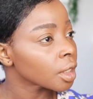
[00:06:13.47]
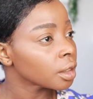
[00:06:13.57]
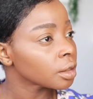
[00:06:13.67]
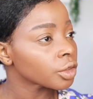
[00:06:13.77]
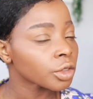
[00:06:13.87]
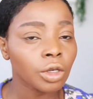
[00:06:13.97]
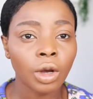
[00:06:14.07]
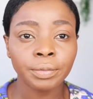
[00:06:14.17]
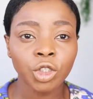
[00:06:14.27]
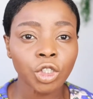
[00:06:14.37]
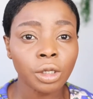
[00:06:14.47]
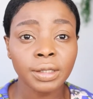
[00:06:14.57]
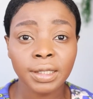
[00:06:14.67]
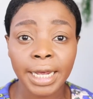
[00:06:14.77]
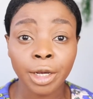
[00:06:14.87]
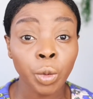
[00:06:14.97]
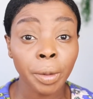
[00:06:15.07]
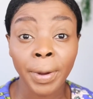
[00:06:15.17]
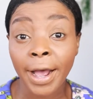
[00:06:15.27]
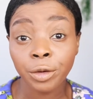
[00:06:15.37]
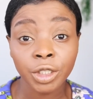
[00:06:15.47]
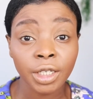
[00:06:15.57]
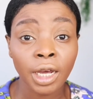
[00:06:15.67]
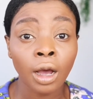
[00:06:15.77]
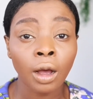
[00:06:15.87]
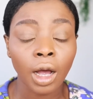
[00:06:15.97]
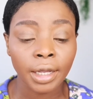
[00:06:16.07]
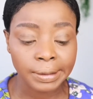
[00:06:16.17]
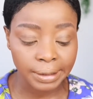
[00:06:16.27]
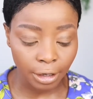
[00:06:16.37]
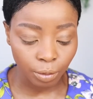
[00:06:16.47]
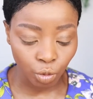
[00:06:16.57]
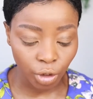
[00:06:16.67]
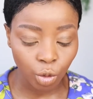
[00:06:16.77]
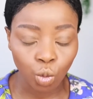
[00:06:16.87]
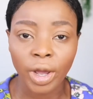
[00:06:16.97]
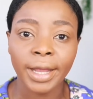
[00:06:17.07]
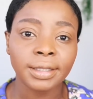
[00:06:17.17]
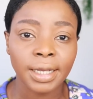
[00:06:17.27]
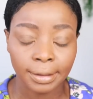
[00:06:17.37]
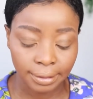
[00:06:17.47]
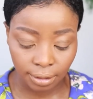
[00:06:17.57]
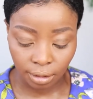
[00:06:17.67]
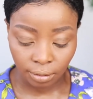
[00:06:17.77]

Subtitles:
So I'm just gonna set it with powder now and start up with the wet test.